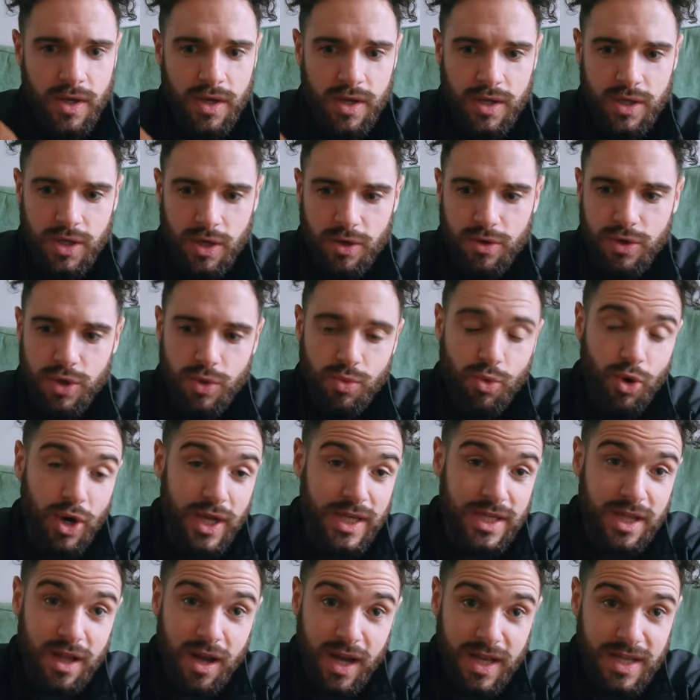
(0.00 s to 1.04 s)
showed you what
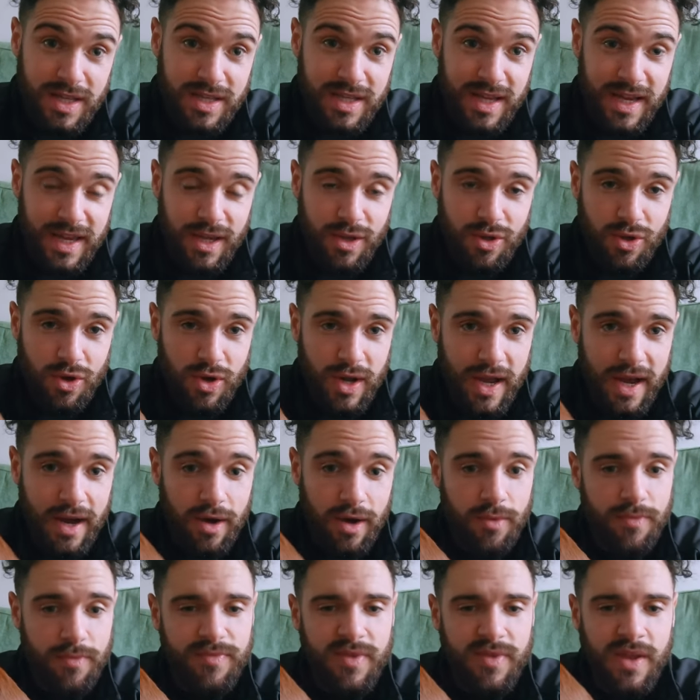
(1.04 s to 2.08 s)
it's like to take your dog
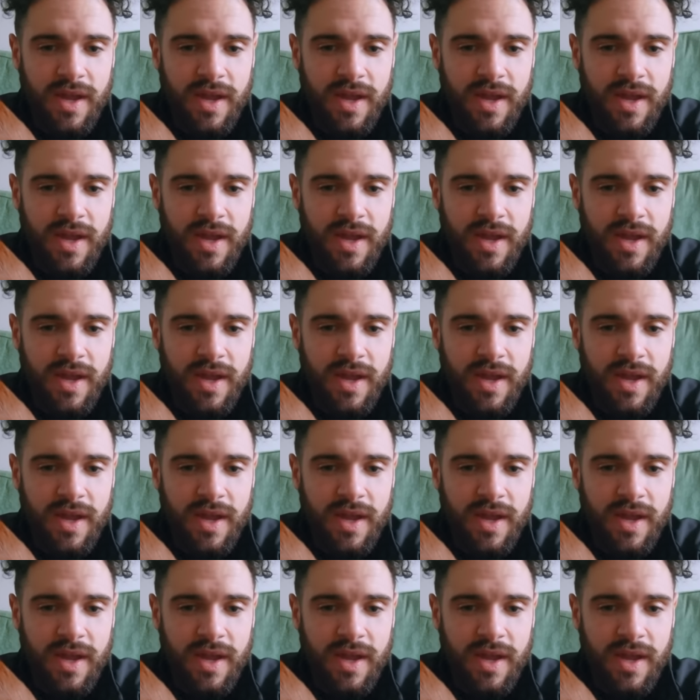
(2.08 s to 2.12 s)
out,